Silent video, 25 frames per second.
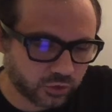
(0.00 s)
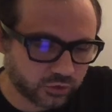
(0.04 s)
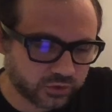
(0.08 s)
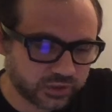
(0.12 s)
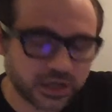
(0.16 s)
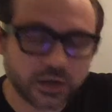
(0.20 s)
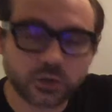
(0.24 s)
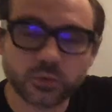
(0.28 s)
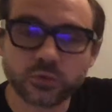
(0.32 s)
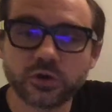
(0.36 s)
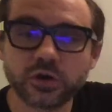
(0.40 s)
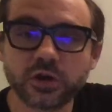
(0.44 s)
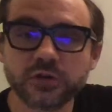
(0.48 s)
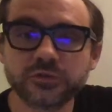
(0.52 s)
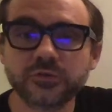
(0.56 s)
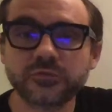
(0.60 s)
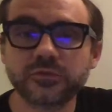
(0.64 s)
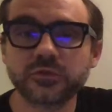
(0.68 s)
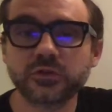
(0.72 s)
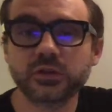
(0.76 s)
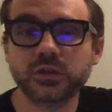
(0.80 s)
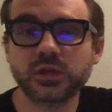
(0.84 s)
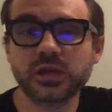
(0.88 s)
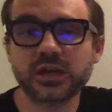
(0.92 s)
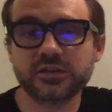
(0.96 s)
now we're on the
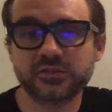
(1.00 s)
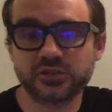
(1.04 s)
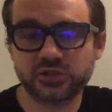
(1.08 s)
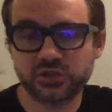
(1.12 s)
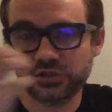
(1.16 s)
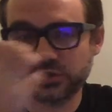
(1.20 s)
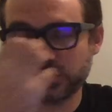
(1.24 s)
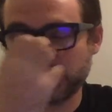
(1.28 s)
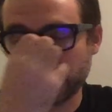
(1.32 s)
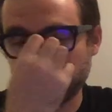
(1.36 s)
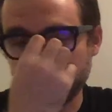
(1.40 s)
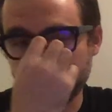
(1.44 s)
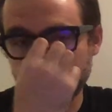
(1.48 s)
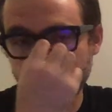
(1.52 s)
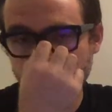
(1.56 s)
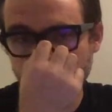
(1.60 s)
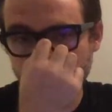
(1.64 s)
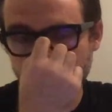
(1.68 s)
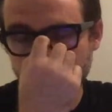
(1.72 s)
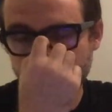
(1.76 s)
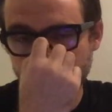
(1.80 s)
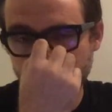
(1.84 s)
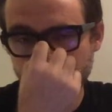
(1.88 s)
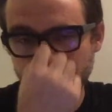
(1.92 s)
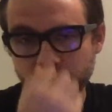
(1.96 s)
very last topic,
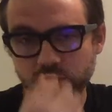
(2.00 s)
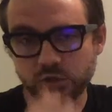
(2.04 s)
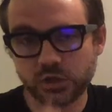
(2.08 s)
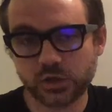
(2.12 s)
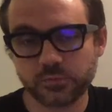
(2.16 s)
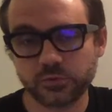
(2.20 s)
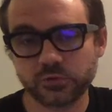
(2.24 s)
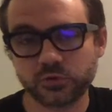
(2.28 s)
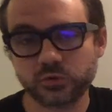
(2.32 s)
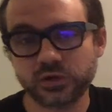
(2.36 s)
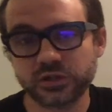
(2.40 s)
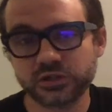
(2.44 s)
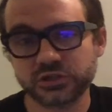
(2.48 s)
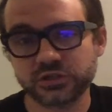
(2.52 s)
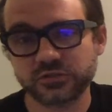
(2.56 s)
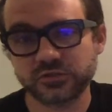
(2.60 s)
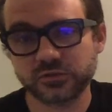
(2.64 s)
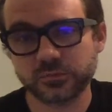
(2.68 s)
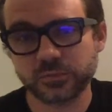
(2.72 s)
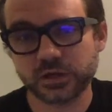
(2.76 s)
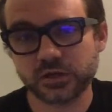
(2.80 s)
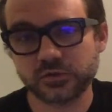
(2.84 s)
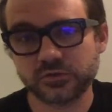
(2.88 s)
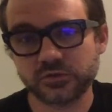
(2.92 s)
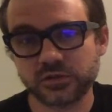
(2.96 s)
just a couple questions
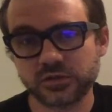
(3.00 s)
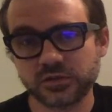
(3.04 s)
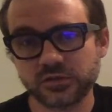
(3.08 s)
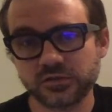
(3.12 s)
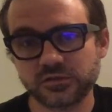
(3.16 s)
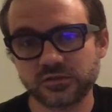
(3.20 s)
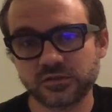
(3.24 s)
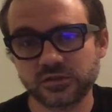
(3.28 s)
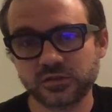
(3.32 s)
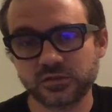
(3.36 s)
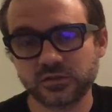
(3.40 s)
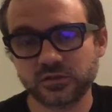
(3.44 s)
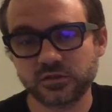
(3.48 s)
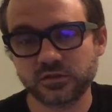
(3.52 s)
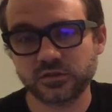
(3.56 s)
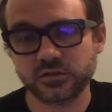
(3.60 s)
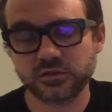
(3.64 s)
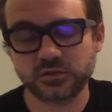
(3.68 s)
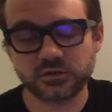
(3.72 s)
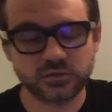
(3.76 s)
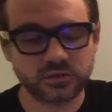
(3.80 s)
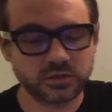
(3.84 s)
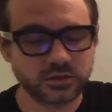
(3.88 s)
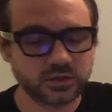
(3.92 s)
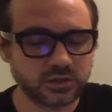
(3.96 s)
about this. Uh,
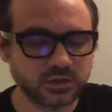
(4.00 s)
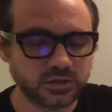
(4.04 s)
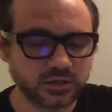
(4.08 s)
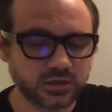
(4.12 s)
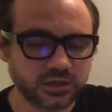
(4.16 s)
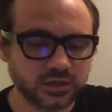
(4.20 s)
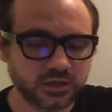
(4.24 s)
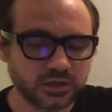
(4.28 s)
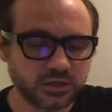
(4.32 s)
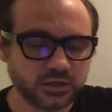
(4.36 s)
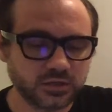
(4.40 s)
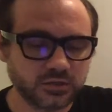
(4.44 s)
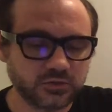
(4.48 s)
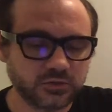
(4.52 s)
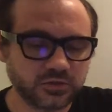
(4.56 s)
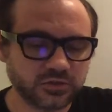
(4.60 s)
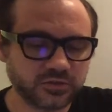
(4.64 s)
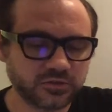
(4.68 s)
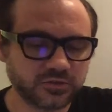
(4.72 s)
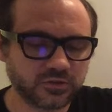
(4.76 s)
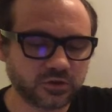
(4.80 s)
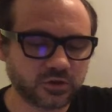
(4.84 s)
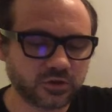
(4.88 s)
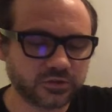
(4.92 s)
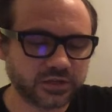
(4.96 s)
this
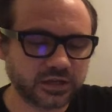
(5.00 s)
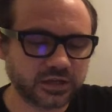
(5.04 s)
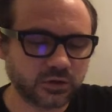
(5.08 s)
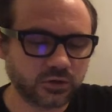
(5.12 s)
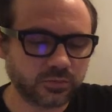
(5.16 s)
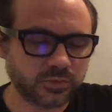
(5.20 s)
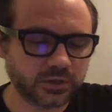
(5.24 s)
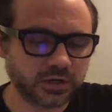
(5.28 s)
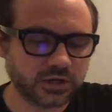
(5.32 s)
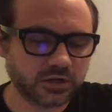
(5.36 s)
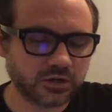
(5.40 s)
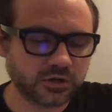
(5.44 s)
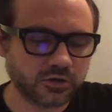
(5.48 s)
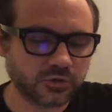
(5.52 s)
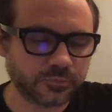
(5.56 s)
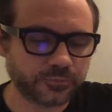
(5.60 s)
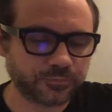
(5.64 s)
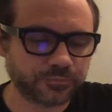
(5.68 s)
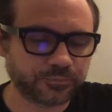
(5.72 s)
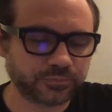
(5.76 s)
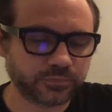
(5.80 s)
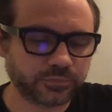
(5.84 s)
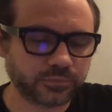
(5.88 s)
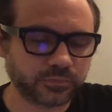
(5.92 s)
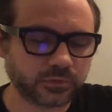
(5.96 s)
is all now
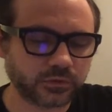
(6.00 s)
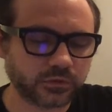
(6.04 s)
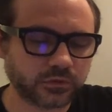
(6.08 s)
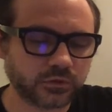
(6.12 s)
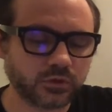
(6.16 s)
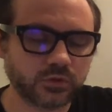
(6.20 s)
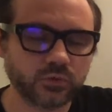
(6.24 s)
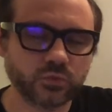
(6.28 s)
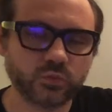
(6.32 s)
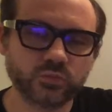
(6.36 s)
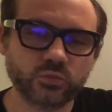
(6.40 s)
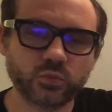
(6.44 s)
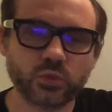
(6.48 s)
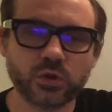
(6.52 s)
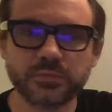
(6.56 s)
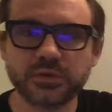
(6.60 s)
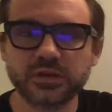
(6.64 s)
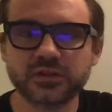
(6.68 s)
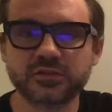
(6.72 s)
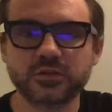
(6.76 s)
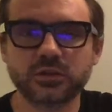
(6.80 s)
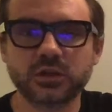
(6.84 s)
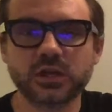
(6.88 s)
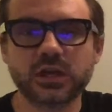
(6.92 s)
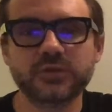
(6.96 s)
about what makes
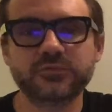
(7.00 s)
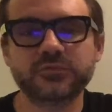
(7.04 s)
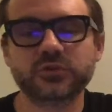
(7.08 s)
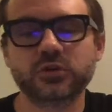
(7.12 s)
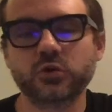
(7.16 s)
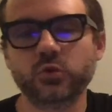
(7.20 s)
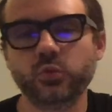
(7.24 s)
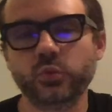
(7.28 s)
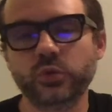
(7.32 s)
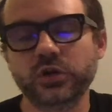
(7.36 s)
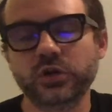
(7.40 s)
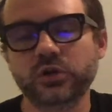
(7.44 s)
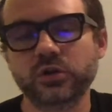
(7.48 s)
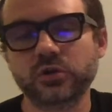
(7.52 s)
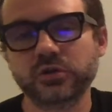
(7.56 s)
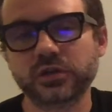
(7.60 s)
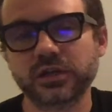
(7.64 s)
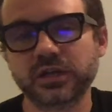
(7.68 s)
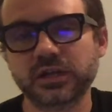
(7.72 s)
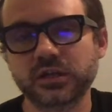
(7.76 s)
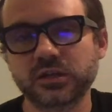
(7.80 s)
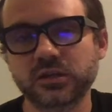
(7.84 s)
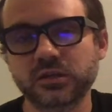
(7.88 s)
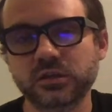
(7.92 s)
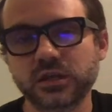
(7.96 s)
a life go well.
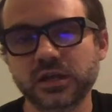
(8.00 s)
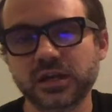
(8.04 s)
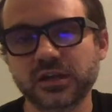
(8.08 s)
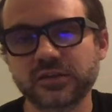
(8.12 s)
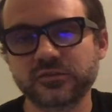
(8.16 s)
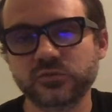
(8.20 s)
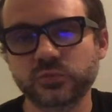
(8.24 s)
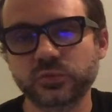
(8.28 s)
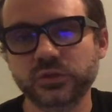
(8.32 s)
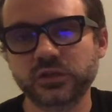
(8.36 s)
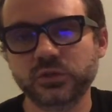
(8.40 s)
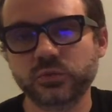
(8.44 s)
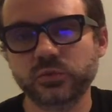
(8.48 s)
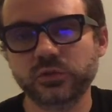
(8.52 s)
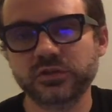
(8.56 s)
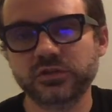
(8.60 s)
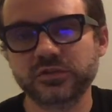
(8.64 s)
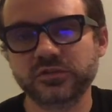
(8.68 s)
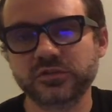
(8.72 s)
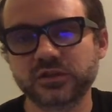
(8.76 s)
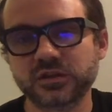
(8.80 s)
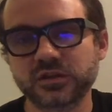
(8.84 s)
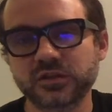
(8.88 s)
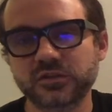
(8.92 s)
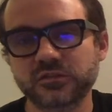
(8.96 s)
And last week we
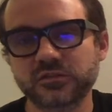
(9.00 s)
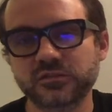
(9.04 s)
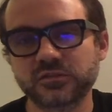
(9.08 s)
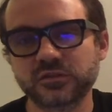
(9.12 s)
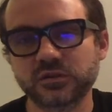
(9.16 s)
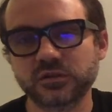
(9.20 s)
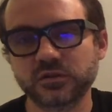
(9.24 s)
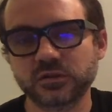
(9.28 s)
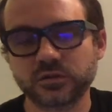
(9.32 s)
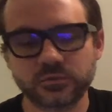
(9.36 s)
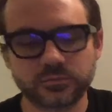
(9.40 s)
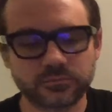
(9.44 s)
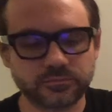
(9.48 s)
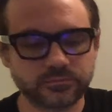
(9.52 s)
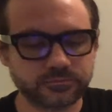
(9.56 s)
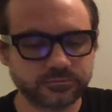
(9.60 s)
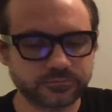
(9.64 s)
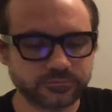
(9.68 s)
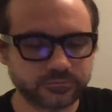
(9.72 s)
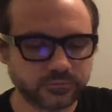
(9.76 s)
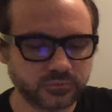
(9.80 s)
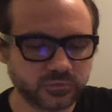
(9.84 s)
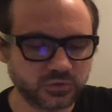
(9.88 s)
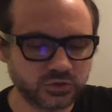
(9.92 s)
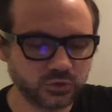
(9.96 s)
discussed um,
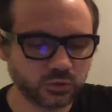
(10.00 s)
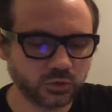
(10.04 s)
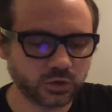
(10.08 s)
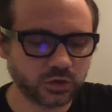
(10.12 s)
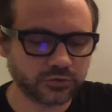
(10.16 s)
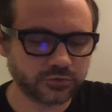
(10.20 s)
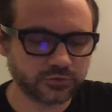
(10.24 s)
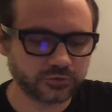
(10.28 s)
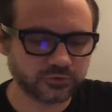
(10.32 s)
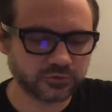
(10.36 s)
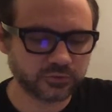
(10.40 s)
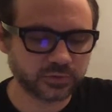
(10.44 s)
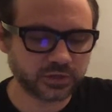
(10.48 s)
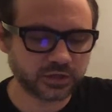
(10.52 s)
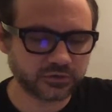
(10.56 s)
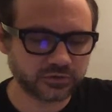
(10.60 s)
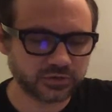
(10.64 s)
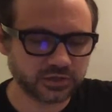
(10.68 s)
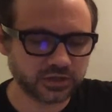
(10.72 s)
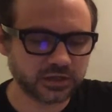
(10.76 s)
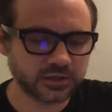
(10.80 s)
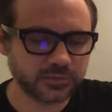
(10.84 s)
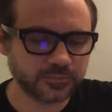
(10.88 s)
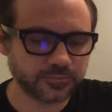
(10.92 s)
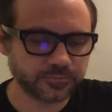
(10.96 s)
two authors about
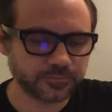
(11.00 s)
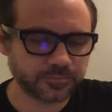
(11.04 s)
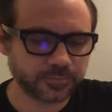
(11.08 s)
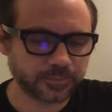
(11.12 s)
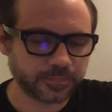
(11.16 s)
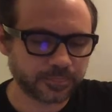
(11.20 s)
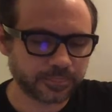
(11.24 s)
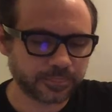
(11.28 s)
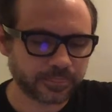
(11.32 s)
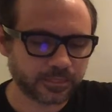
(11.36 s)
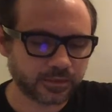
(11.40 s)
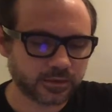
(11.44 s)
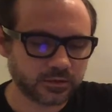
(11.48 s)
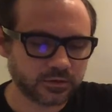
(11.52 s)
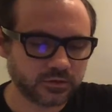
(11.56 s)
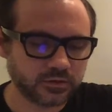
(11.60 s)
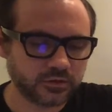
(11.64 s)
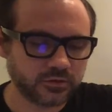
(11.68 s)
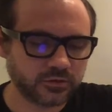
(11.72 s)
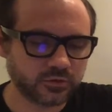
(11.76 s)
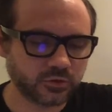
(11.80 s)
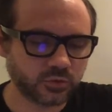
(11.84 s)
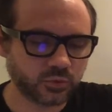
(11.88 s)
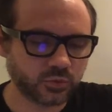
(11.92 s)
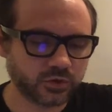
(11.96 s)
that.
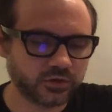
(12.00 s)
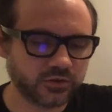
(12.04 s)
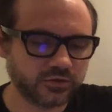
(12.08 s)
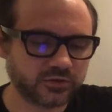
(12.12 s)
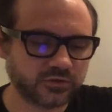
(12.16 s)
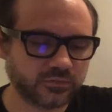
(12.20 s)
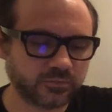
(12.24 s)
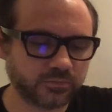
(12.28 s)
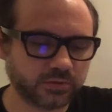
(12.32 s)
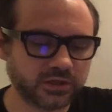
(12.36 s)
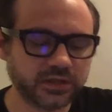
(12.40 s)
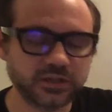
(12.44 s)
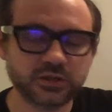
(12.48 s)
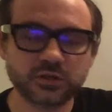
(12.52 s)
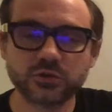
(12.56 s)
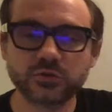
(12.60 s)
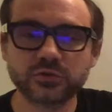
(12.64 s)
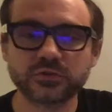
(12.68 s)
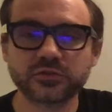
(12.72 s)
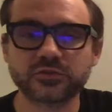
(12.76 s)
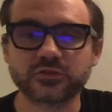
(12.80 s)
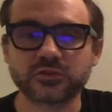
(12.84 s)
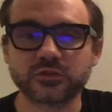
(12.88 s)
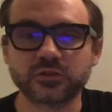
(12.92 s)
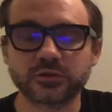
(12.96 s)
There was Plato
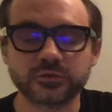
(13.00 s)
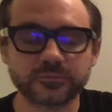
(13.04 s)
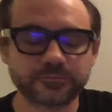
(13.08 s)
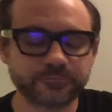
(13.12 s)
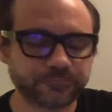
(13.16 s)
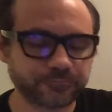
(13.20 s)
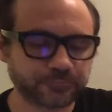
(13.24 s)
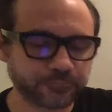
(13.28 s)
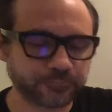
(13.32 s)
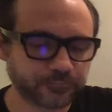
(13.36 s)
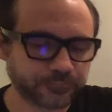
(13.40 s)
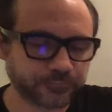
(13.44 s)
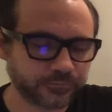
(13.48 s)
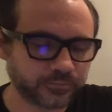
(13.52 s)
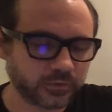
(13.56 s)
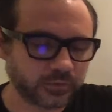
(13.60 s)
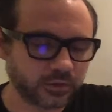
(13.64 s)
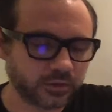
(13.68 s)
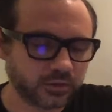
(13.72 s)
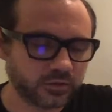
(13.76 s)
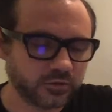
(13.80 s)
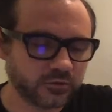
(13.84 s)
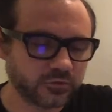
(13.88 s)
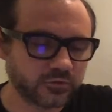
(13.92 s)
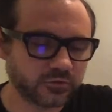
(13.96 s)
and Sartre.
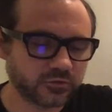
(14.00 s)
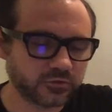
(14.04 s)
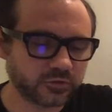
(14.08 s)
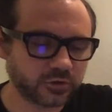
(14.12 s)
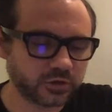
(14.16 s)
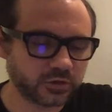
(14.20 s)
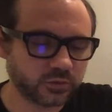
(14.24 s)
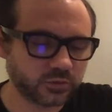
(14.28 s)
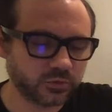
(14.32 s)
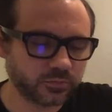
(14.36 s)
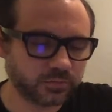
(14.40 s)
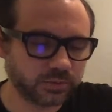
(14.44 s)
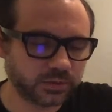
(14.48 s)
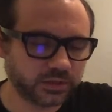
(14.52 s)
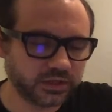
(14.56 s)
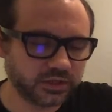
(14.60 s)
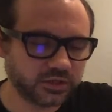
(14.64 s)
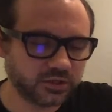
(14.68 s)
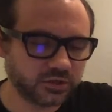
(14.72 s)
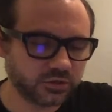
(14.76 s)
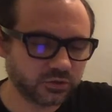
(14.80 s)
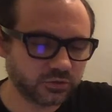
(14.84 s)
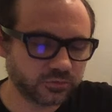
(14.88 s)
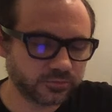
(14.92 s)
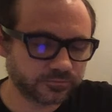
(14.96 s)
So starting with
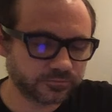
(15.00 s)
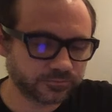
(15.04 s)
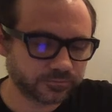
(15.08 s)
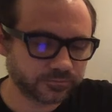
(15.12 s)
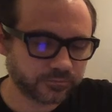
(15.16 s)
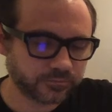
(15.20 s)
Plato,